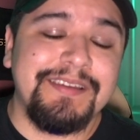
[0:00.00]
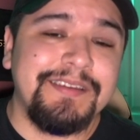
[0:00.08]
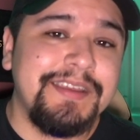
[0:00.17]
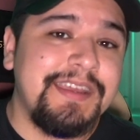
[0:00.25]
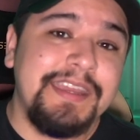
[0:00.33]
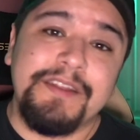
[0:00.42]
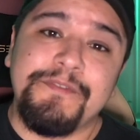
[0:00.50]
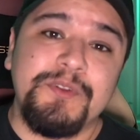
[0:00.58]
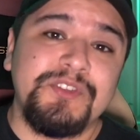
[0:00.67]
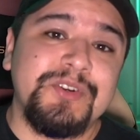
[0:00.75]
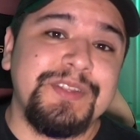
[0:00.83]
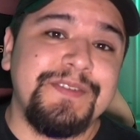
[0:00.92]
And if you
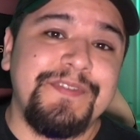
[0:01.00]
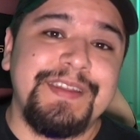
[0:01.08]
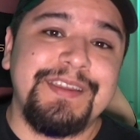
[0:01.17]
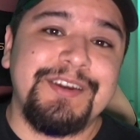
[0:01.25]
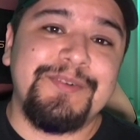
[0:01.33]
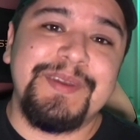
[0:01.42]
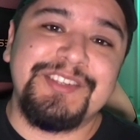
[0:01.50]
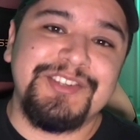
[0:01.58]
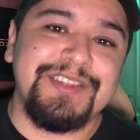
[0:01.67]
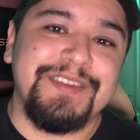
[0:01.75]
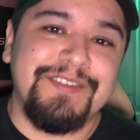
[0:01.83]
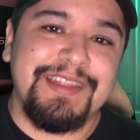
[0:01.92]
enjoyed the video, make sure
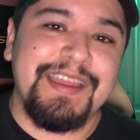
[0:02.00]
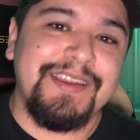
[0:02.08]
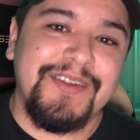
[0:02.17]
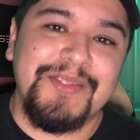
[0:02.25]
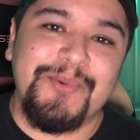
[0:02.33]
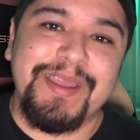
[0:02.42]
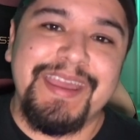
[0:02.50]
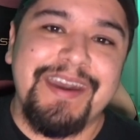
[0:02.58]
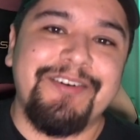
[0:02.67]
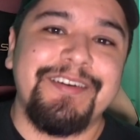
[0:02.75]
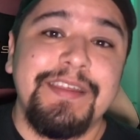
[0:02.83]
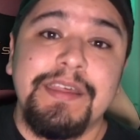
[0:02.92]
you leave a like on the way
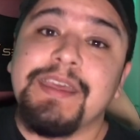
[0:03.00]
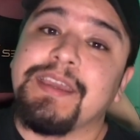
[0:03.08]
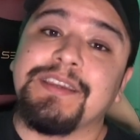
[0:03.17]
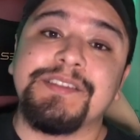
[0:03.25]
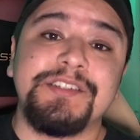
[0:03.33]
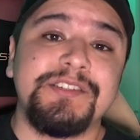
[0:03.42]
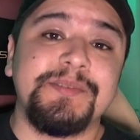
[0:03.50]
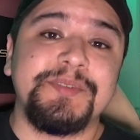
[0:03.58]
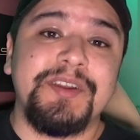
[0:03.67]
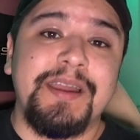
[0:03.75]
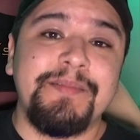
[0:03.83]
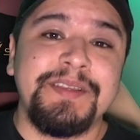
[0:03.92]
out and consider
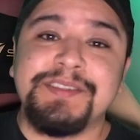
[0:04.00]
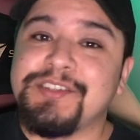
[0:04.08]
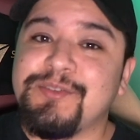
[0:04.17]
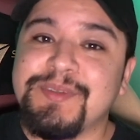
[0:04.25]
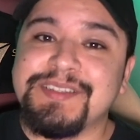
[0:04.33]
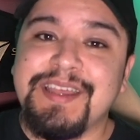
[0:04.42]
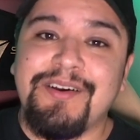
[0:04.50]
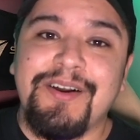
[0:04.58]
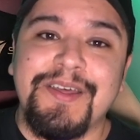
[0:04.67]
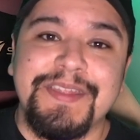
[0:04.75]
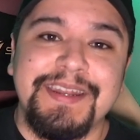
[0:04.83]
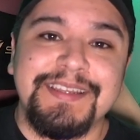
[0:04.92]
subscribing so you don't miss out
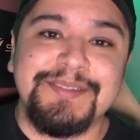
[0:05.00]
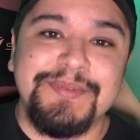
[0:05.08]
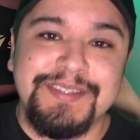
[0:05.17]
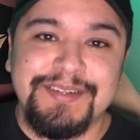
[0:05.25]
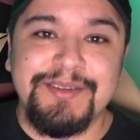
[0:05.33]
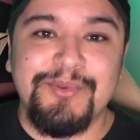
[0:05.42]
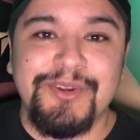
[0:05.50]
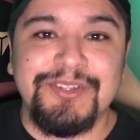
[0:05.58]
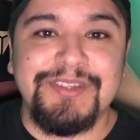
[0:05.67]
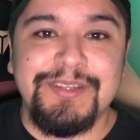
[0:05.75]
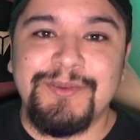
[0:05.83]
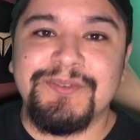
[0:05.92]
on the next Wizarding
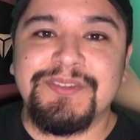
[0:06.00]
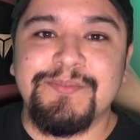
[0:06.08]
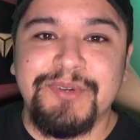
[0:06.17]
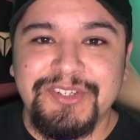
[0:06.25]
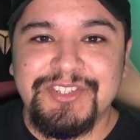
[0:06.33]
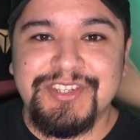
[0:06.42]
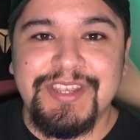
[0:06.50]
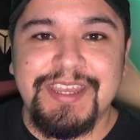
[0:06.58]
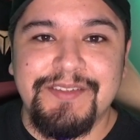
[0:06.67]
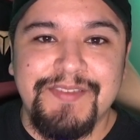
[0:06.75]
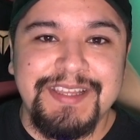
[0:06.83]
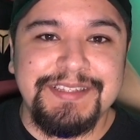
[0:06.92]
World news, merch, and
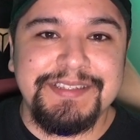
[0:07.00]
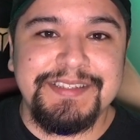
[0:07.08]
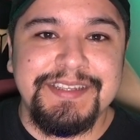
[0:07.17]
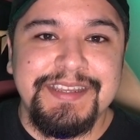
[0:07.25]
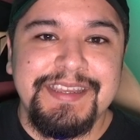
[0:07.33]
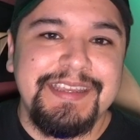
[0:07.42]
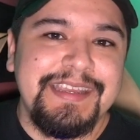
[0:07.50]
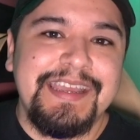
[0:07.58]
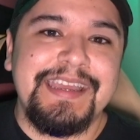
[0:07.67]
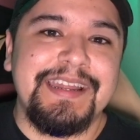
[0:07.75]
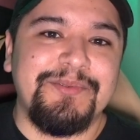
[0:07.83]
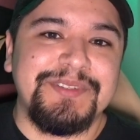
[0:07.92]
events.
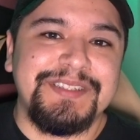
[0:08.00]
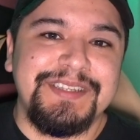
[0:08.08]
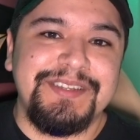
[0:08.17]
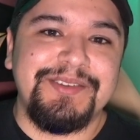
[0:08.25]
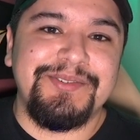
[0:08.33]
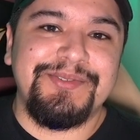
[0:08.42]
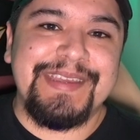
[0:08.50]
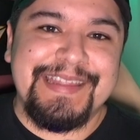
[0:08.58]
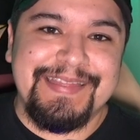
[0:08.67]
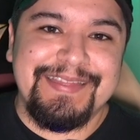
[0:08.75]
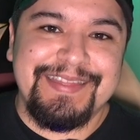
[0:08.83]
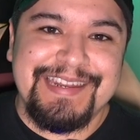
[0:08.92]
And I will see you
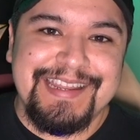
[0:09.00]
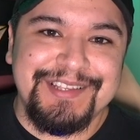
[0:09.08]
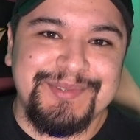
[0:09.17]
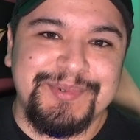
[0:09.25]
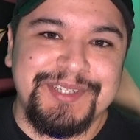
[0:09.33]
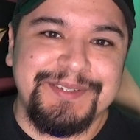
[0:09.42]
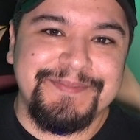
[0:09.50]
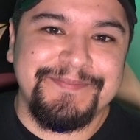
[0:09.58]
in the next one.